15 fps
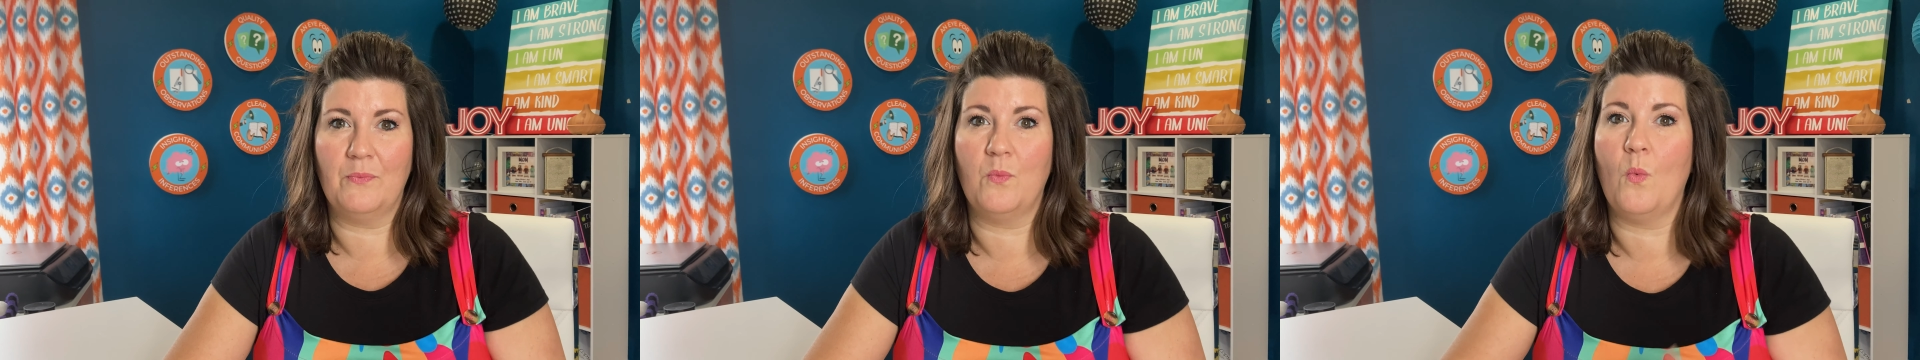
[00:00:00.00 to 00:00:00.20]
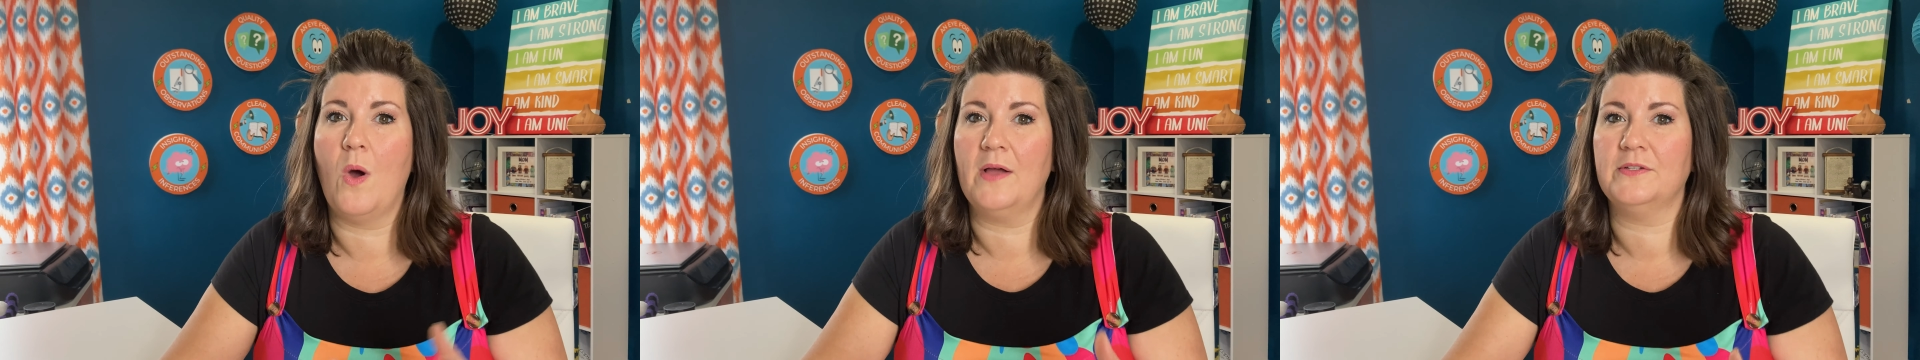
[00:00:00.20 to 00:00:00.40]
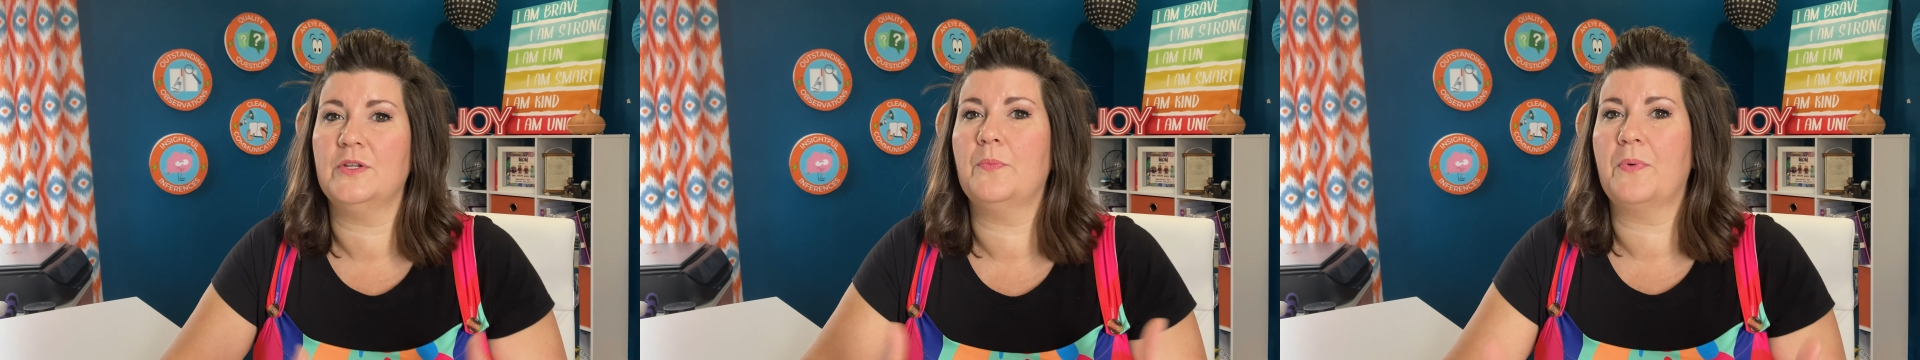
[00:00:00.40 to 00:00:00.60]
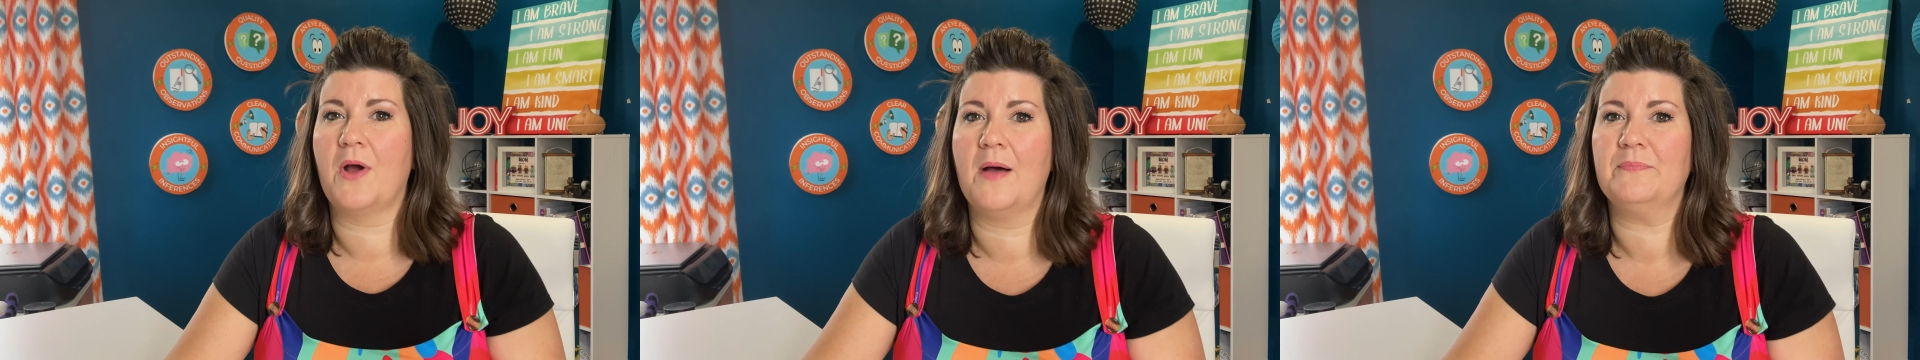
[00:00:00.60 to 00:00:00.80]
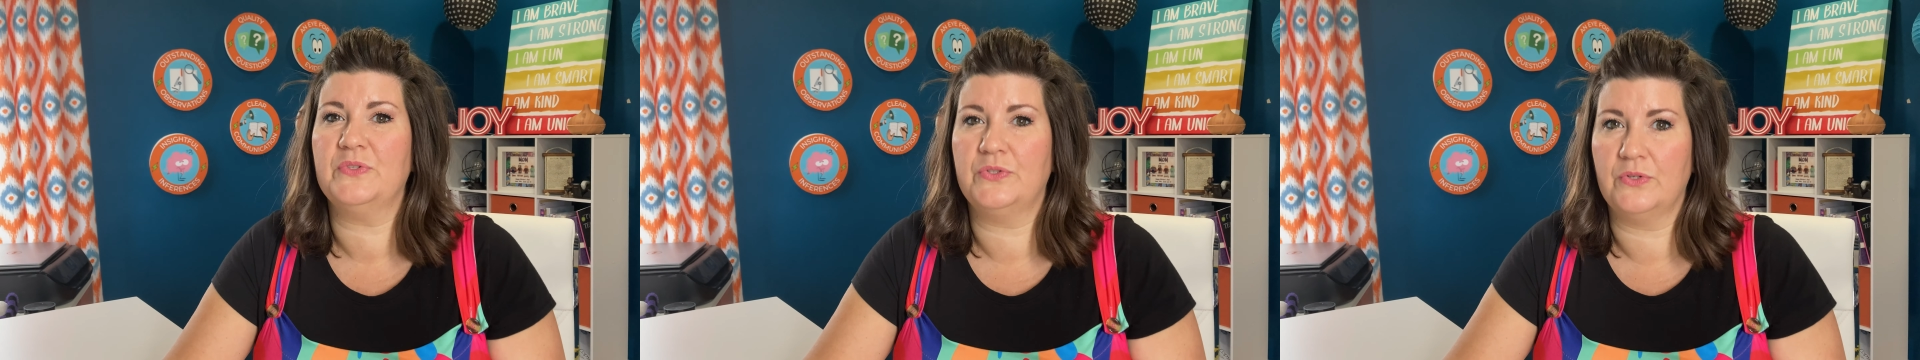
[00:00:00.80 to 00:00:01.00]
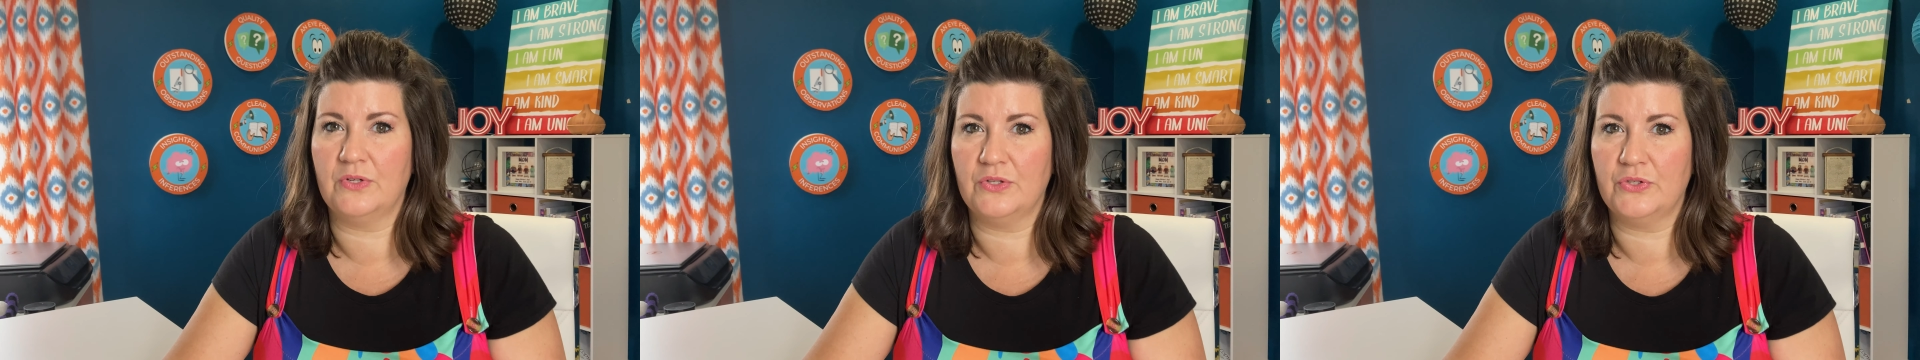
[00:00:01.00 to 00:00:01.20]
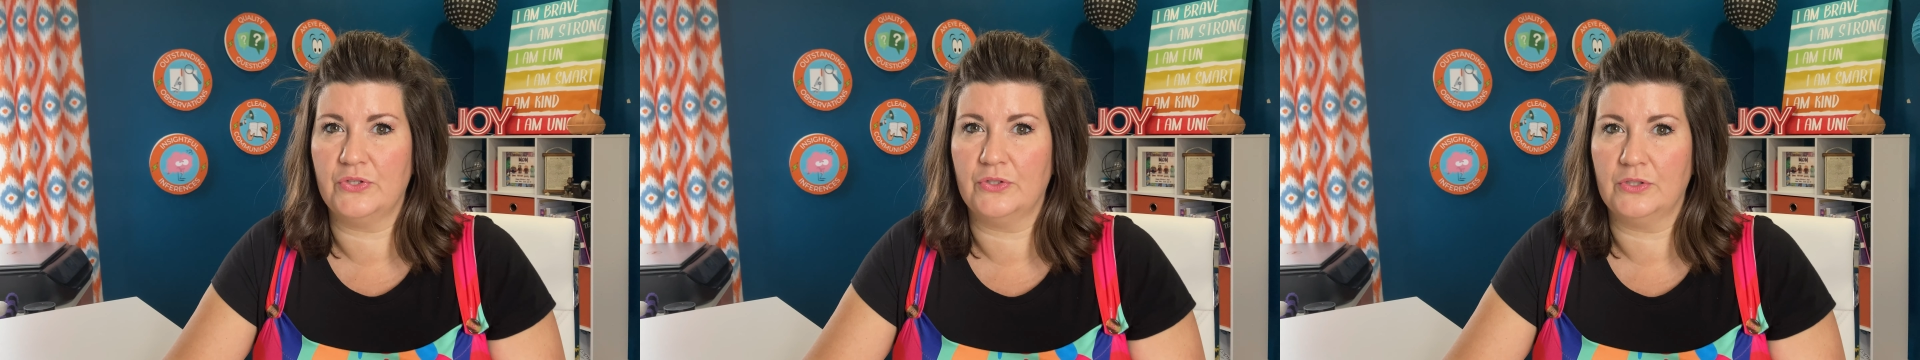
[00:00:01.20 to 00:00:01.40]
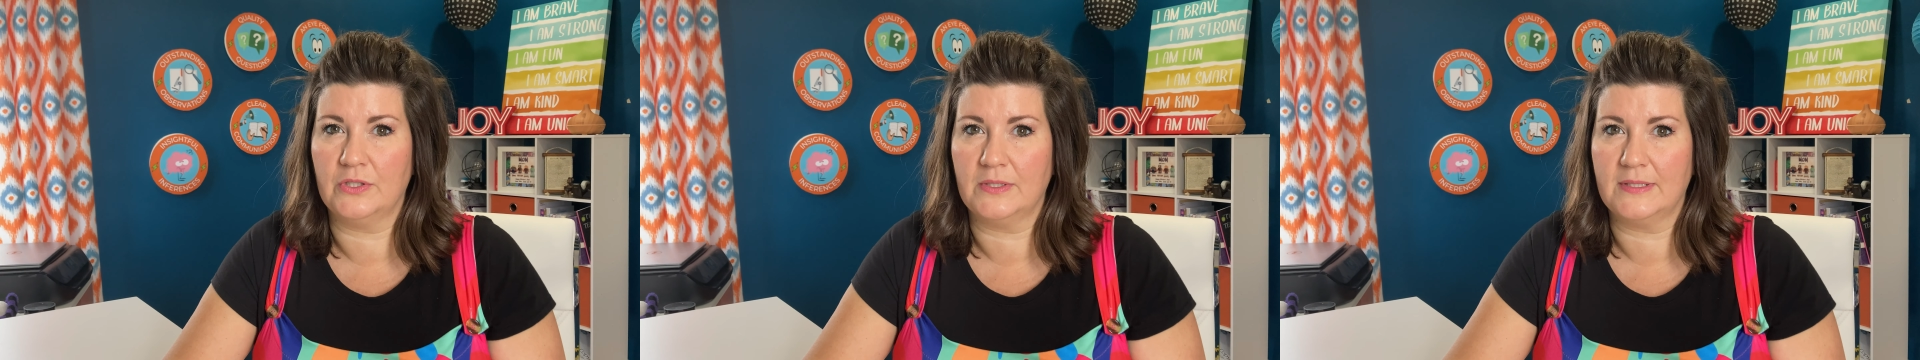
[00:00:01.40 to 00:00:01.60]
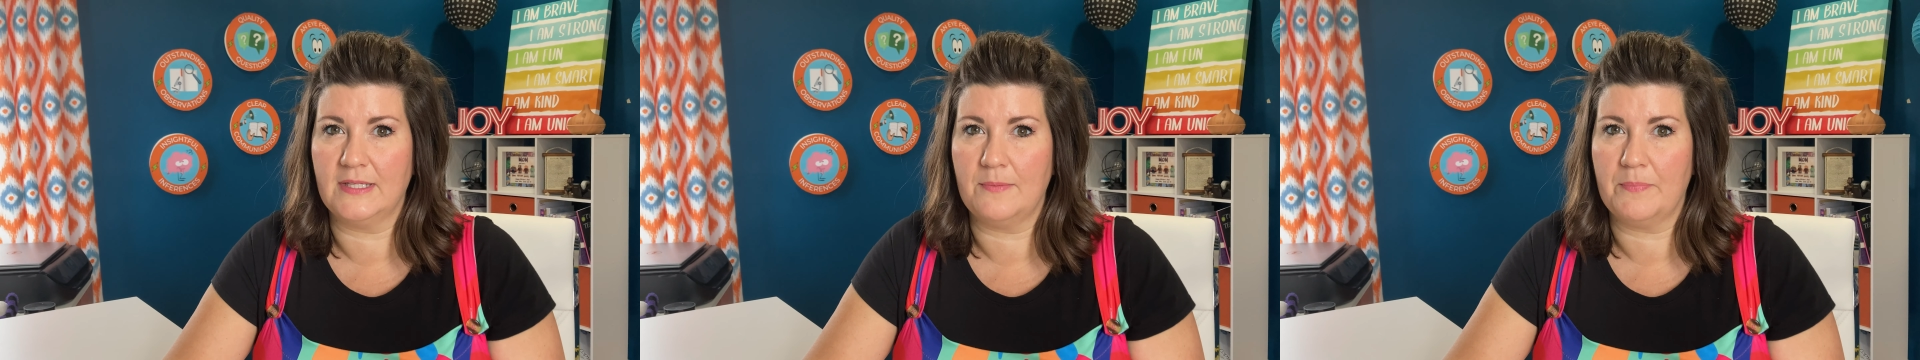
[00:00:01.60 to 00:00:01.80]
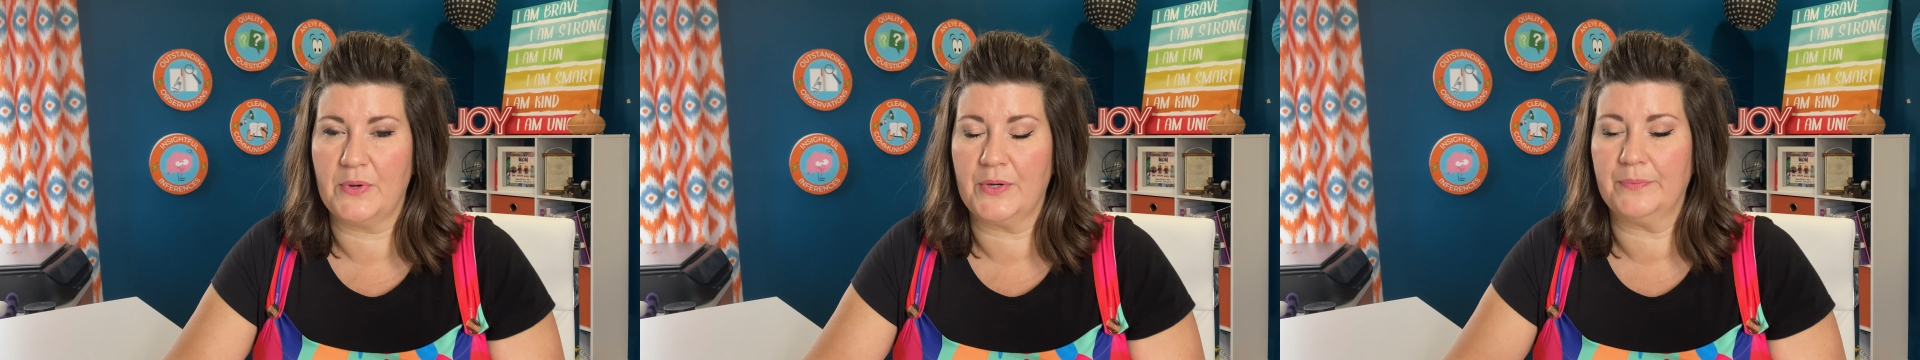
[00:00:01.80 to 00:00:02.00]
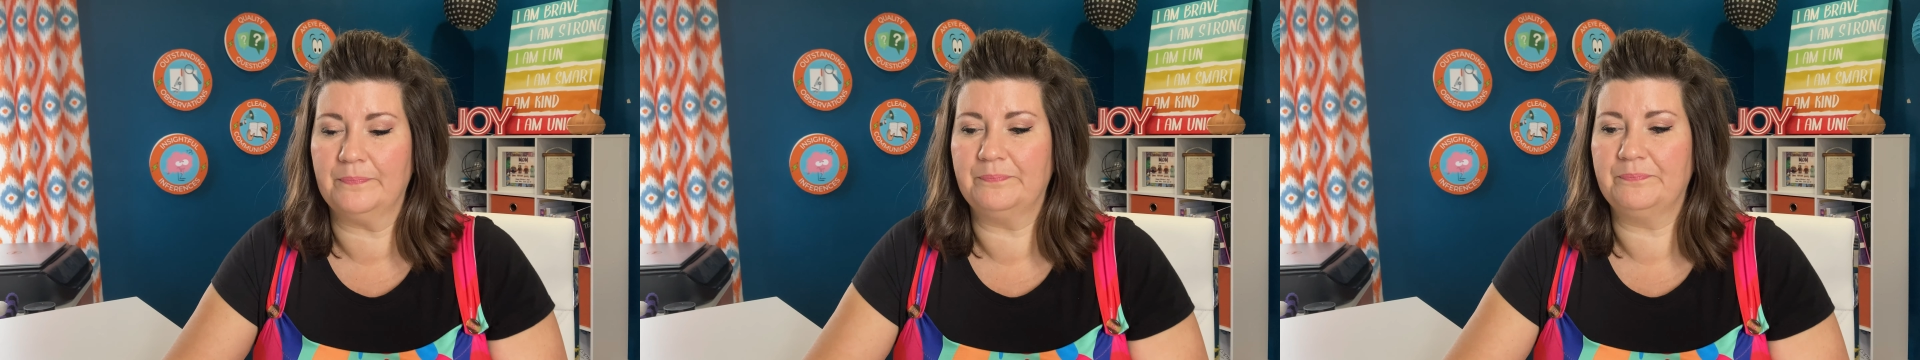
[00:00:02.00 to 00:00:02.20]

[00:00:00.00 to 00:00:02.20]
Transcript: want to prompt students to look deeper.